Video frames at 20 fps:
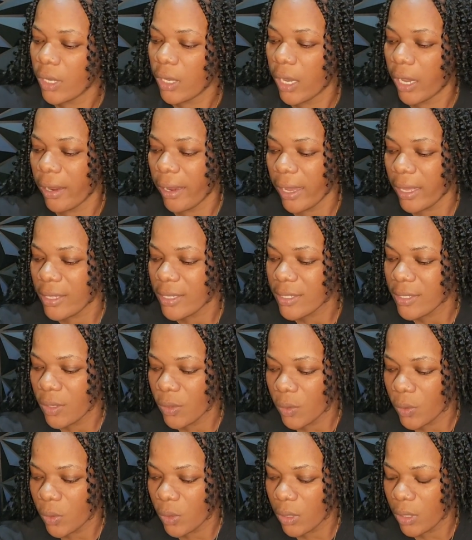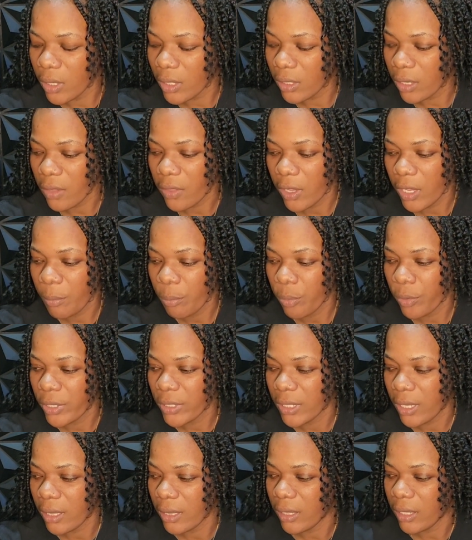Alright, so another
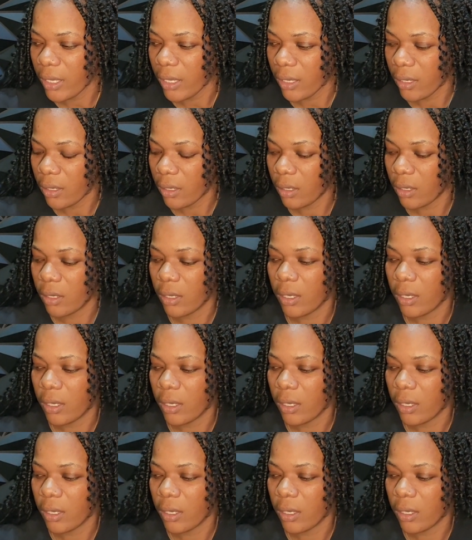important thing